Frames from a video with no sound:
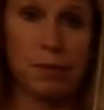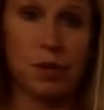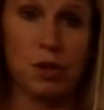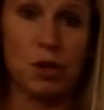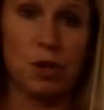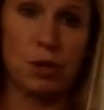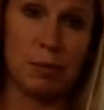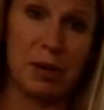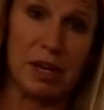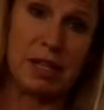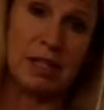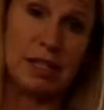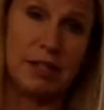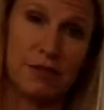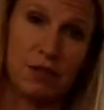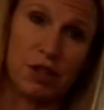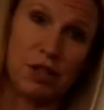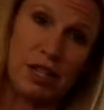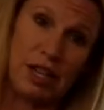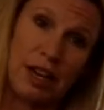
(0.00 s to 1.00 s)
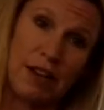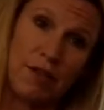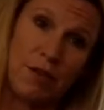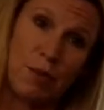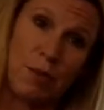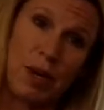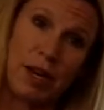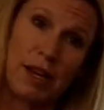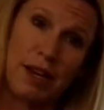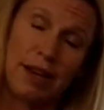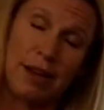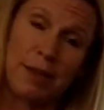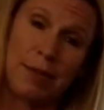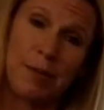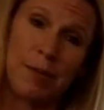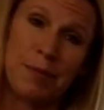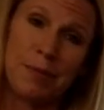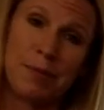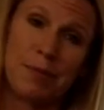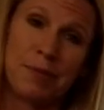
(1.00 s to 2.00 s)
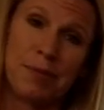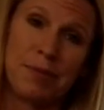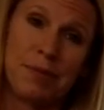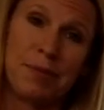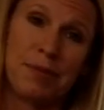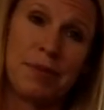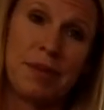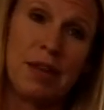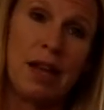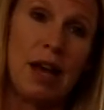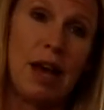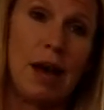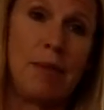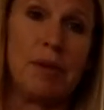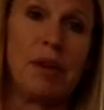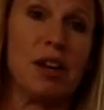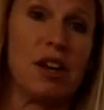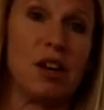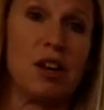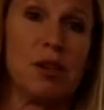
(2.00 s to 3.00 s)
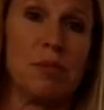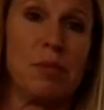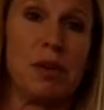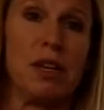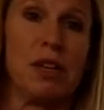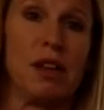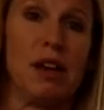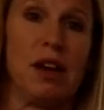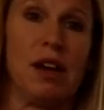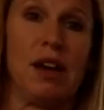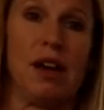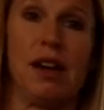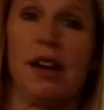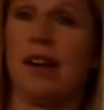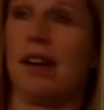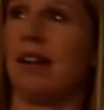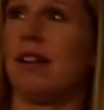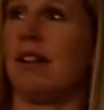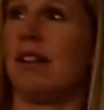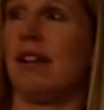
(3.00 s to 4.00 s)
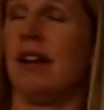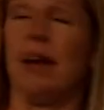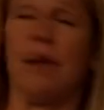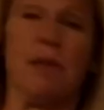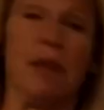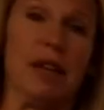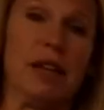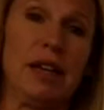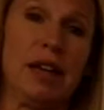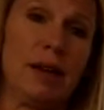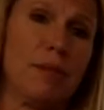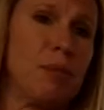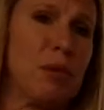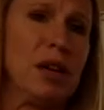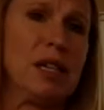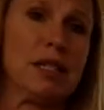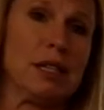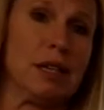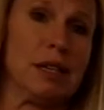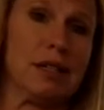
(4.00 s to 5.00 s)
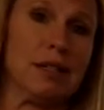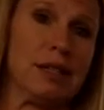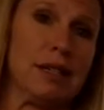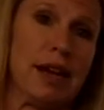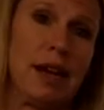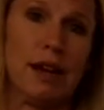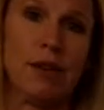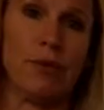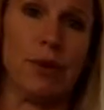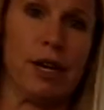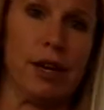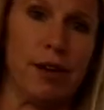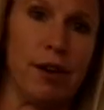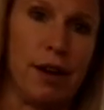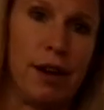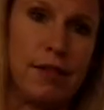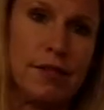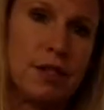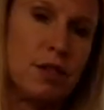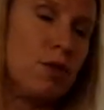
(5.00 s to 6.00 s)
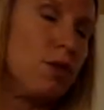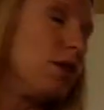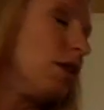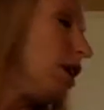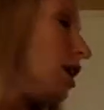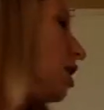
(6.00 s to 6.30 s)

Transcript: Could it be a different day of the week? I mean, it could be like a Monday, President's Day, and we don't have school.